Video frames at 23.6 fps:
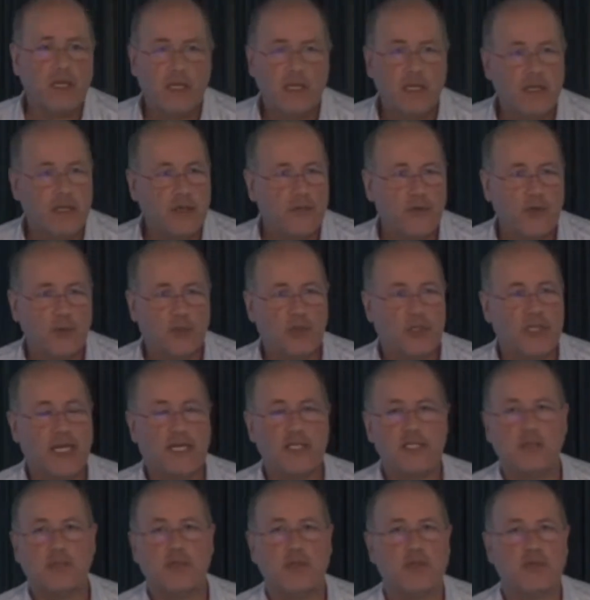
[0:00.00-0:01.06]
If your
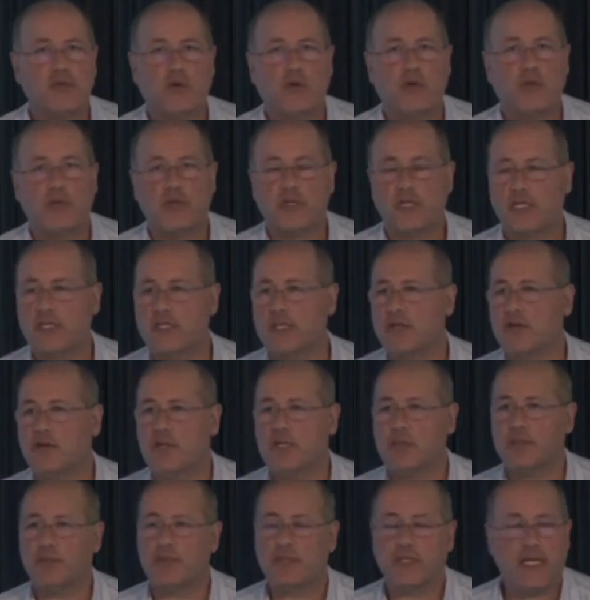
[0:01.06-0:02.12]
potassium is normal, you can take all
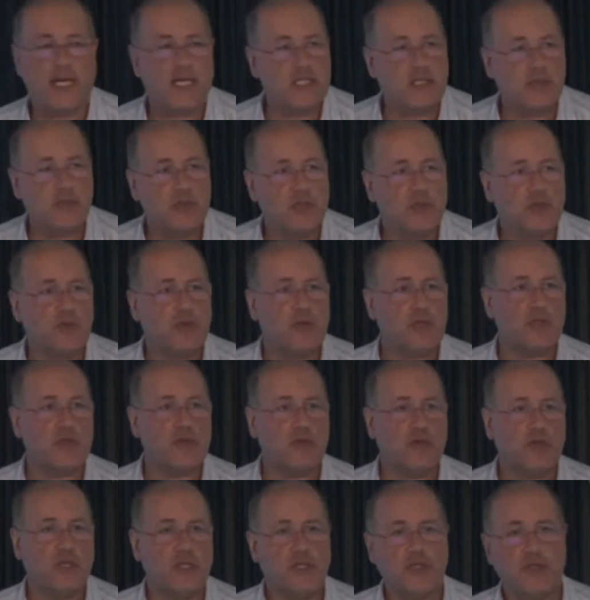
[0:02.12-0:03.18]
the potassium in the world you
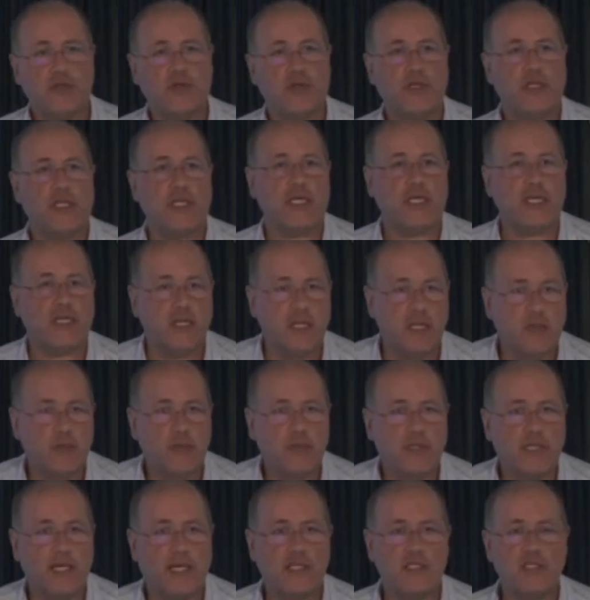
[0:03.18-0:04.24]
want. You don't need any
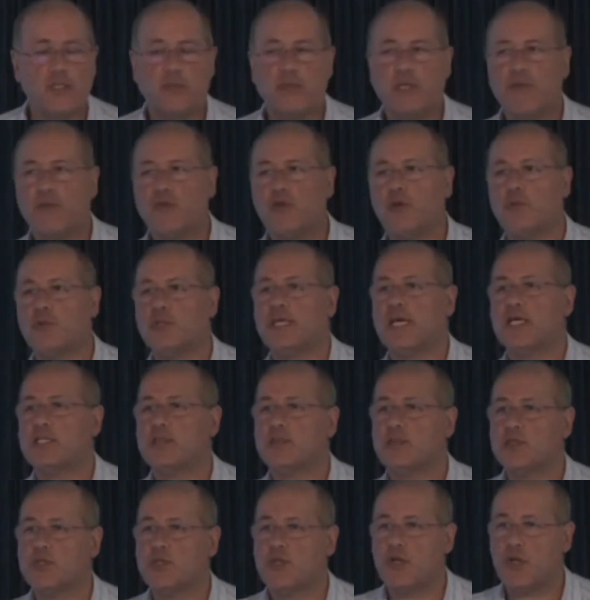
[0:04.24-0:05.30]
potassium. If your
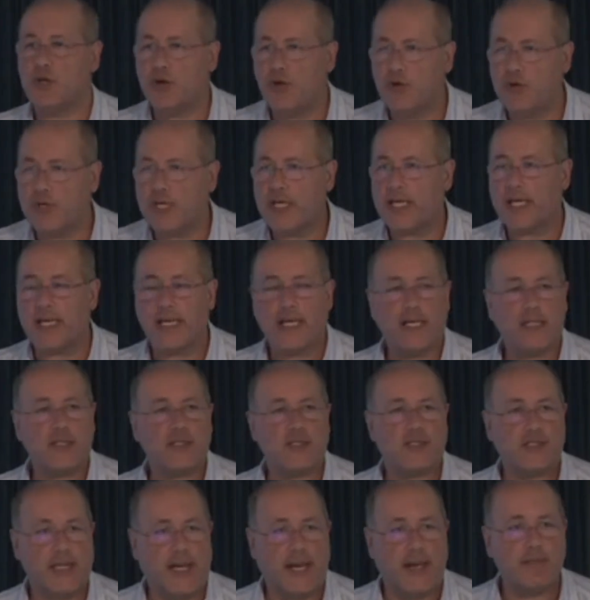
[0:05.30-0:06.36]
potassium is low, you can get
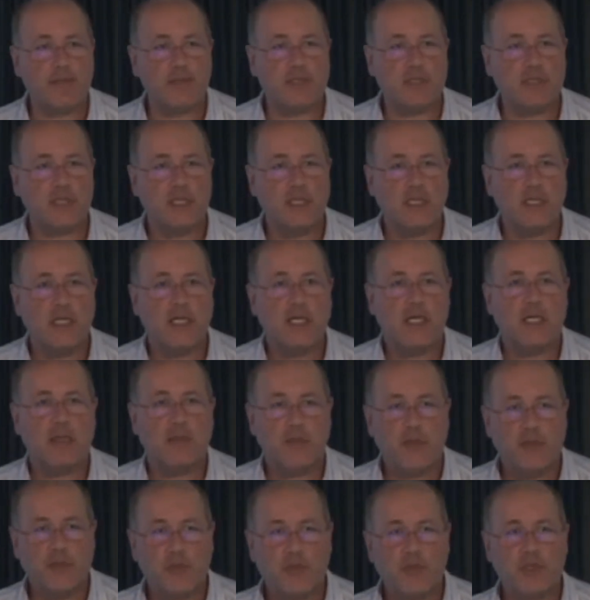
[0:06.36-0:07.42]
cramps.
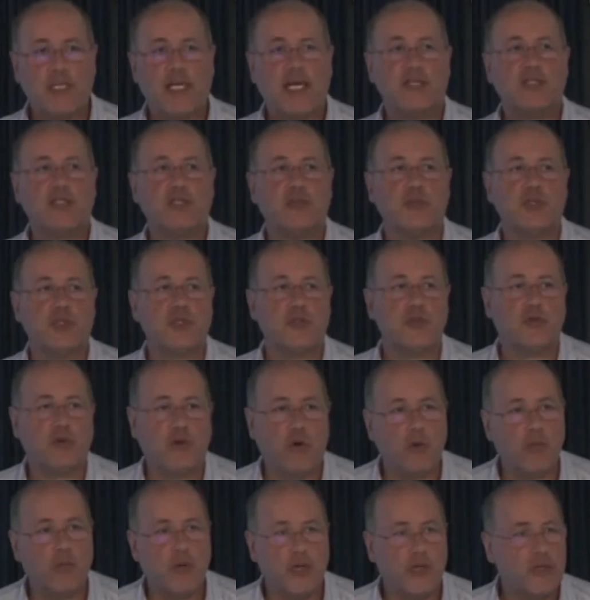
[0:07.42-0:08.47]
But if your potassium is
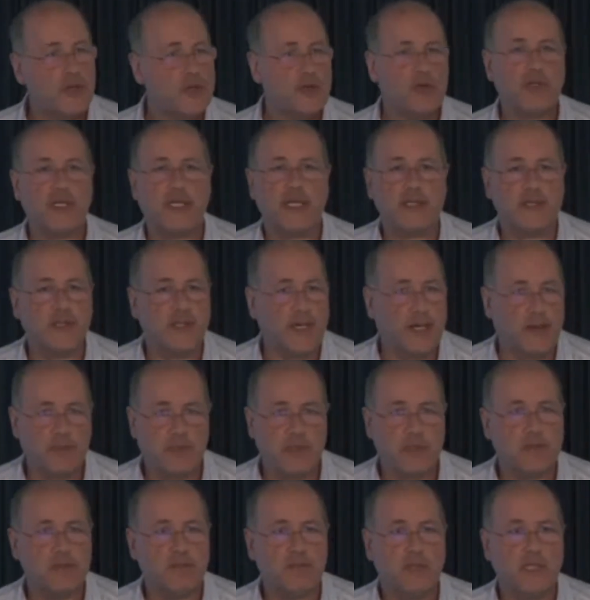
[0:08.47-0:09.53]
normal, you don't get cramps.